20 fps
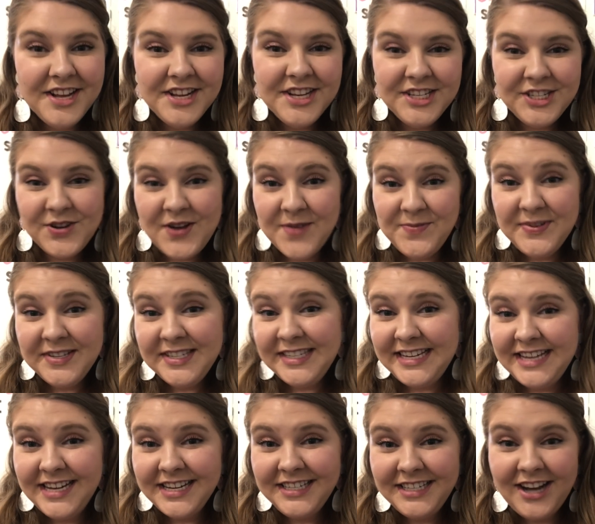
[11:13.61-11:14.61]
So I've been
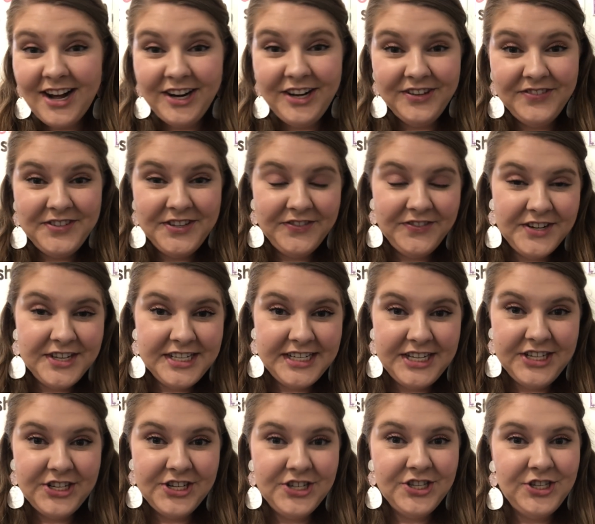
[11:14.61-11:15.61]
seeing a ton of different
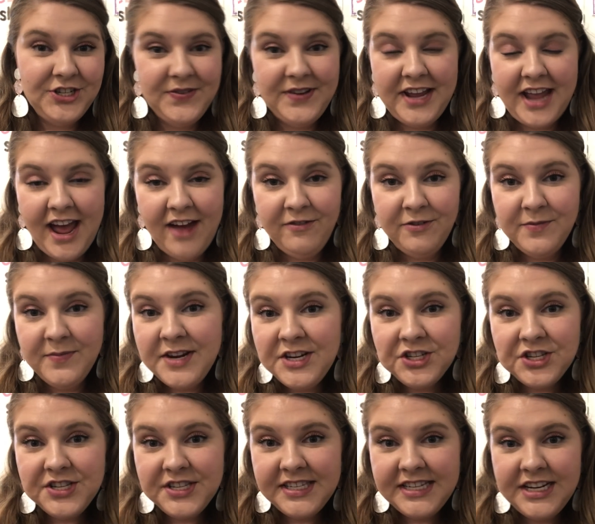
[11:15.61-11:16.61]
teachers doing
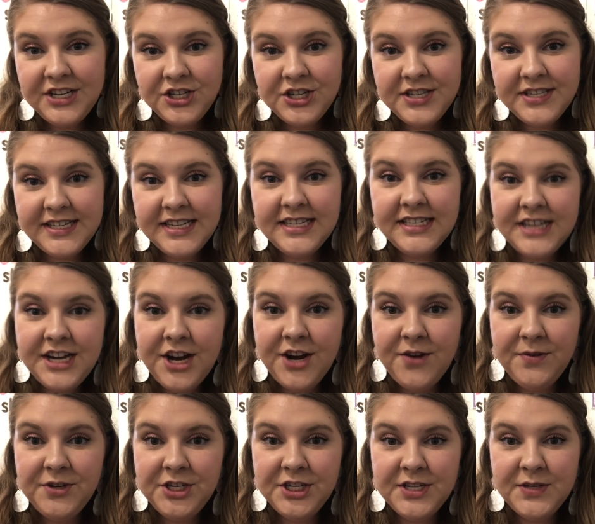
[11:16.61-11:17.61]
affirmation stations this year,
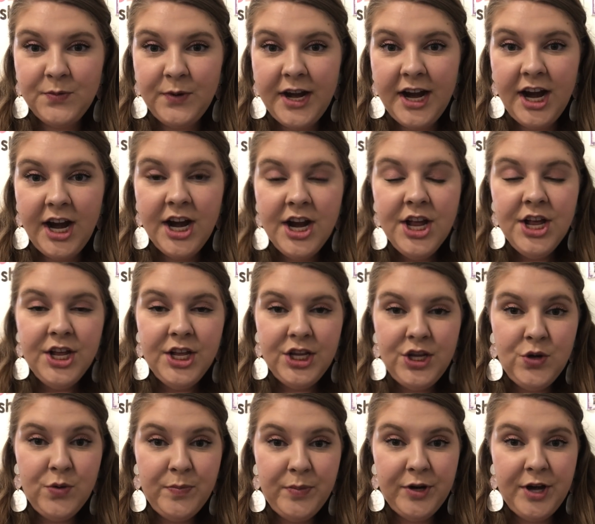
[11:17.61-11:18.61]
which is where
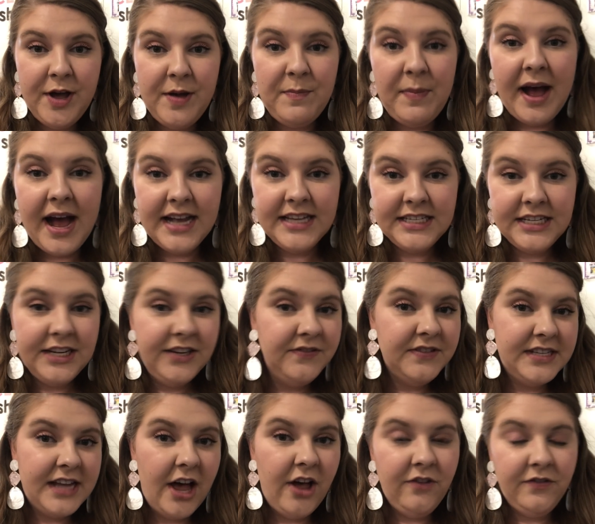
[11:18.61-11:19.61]
you put positive
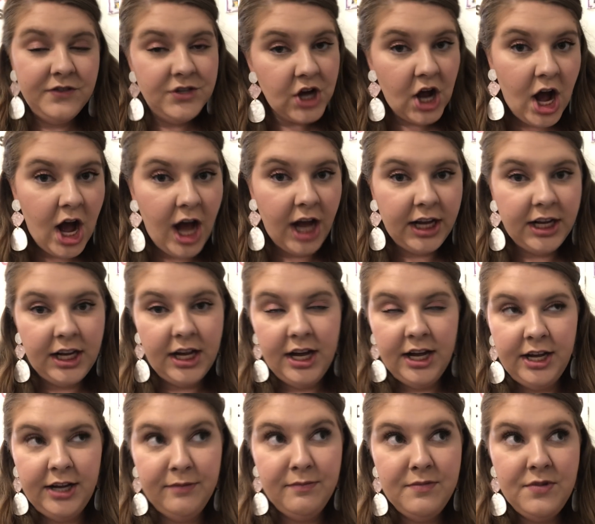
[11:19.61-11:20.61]
self-talk
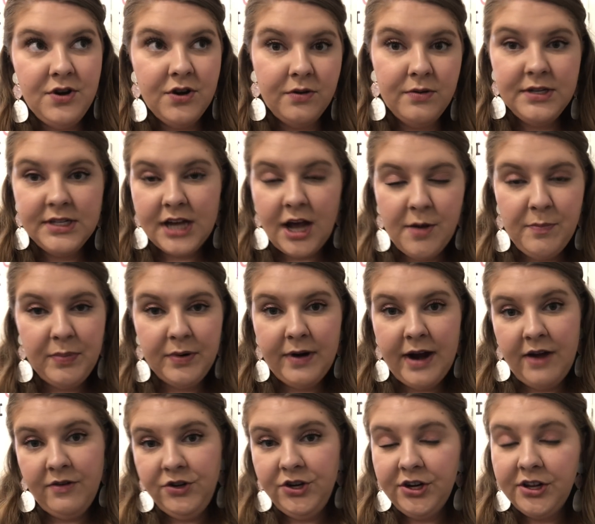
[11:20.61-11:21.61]
notes up
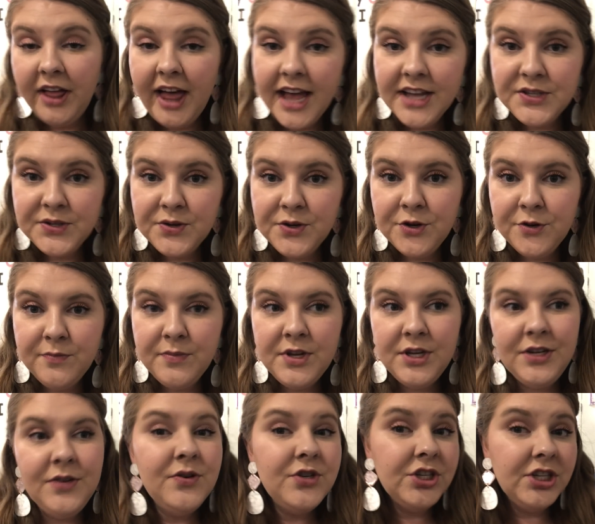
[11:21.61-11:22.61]
around your classroom,
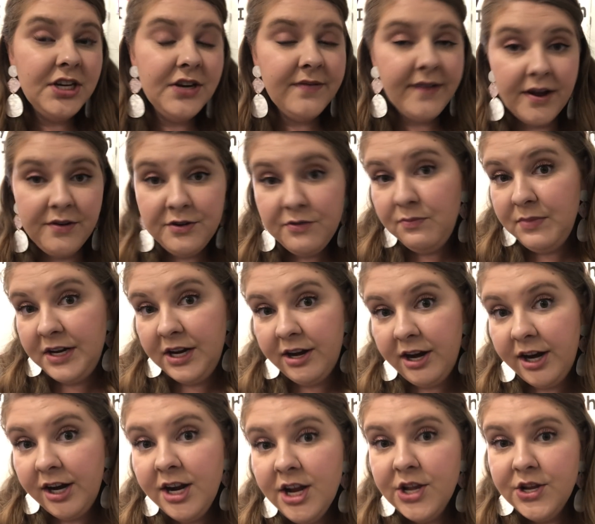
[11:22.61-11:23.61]
usually around a
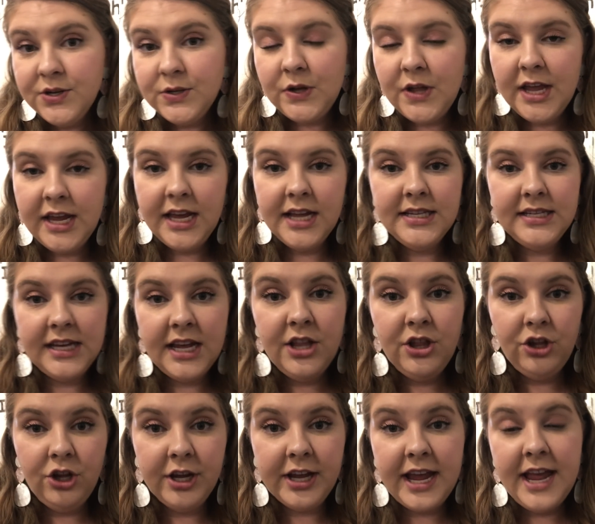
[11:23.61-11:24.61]
mirror, so that kids
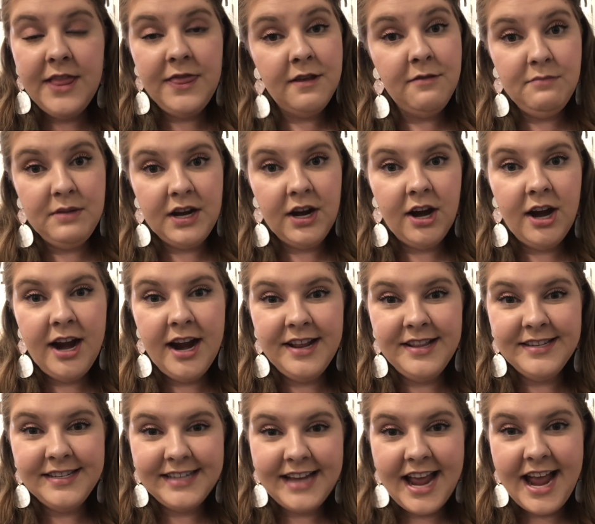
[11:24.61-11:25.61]
can look in the mirror
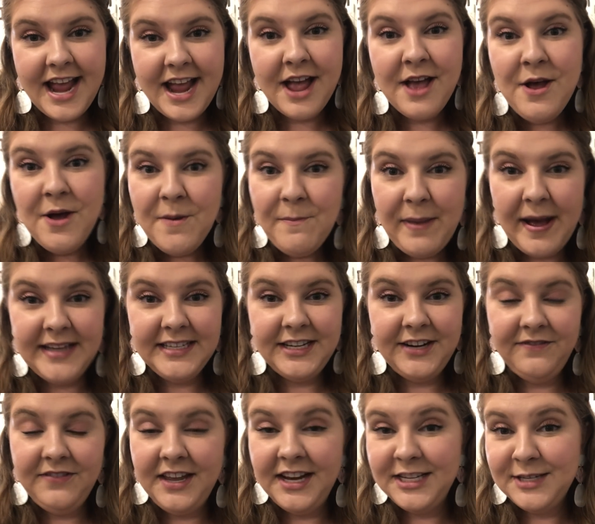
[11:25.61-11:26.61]
and say
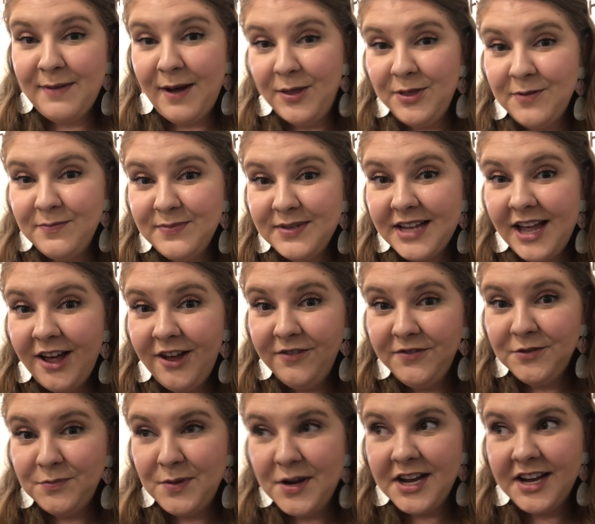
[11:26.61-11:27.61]
positive things about
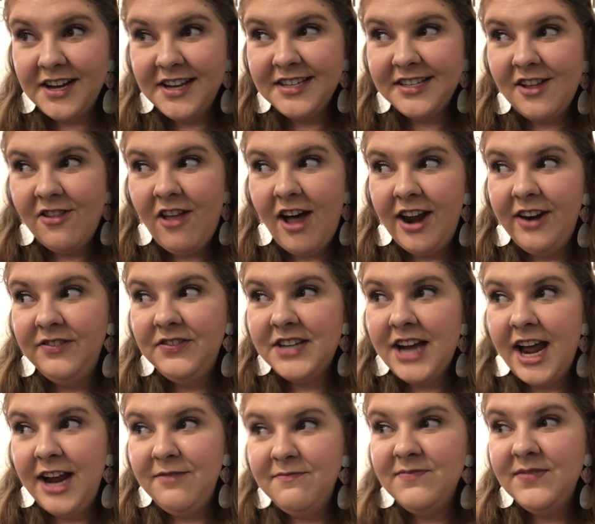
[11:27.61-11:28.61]
themselves, because a lot of
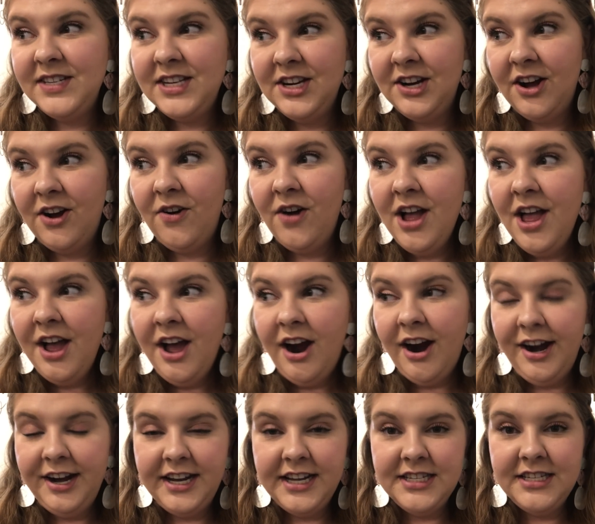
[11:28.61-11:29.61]
times, you know,
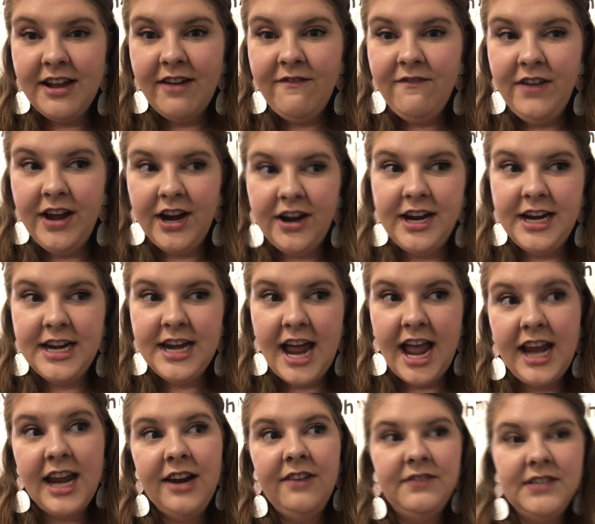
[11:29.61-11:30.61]
our kids have very
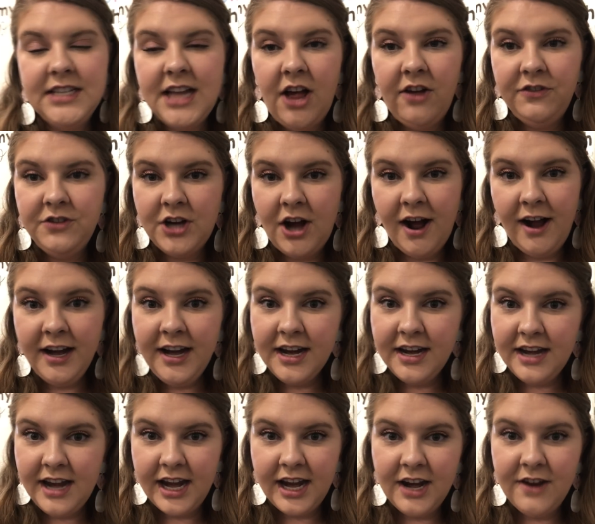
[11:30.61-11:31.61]
negative self-talk
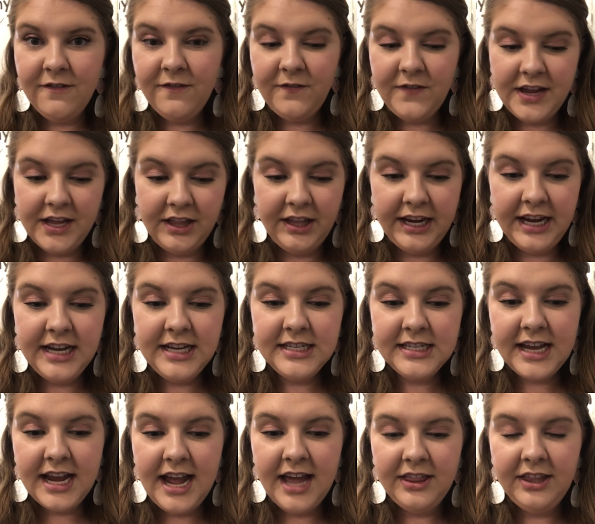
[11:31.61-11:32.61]
and negative
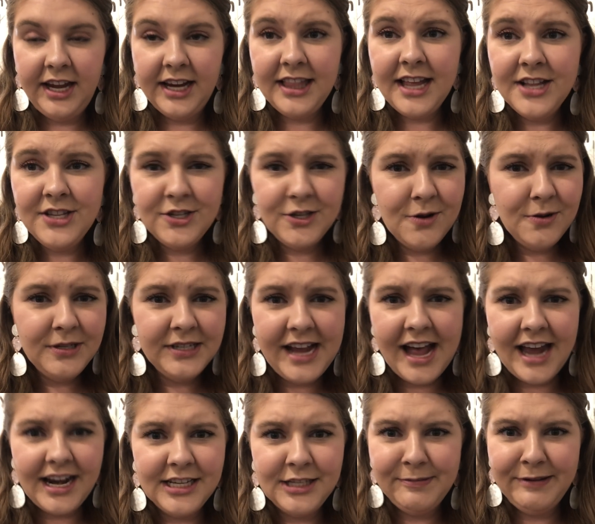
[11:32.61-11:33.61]
feelings, and like that's so
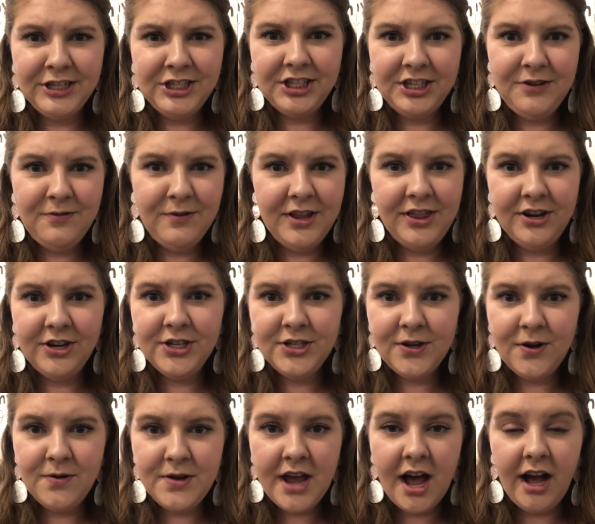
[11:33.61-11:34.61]
sad, especially when they're
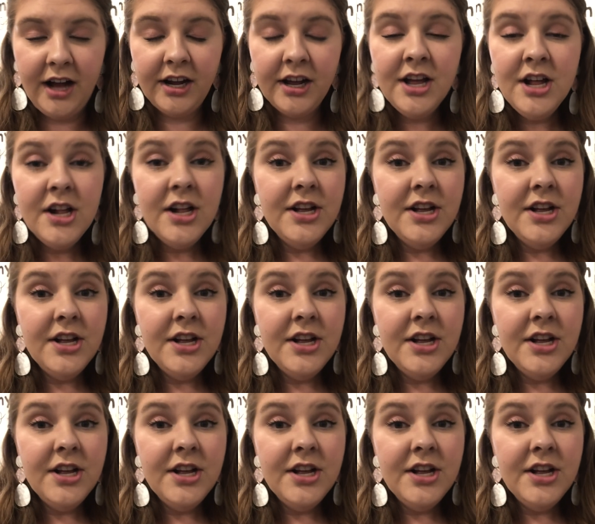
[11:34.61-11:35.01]
so young.